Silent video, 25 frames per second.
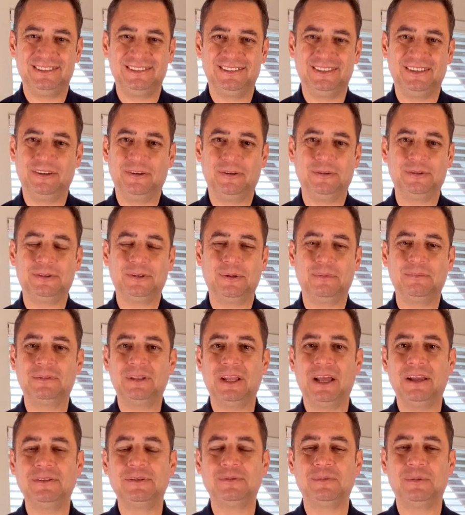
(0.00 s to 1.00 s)
You know,
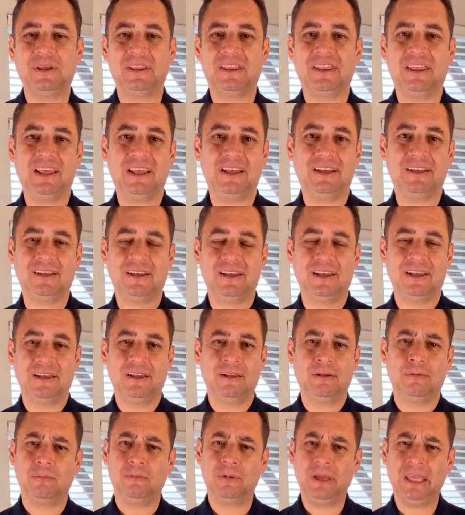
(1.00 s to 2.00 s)
sometimes we think
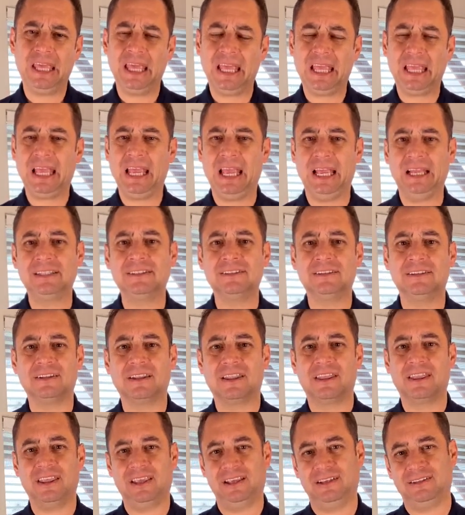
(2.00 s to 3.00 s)
we can handle
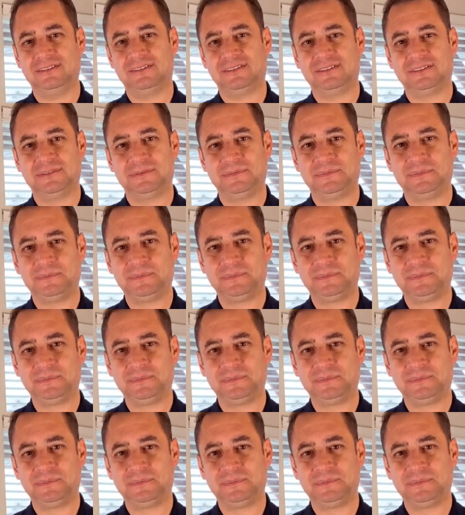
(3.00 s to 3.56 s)
things.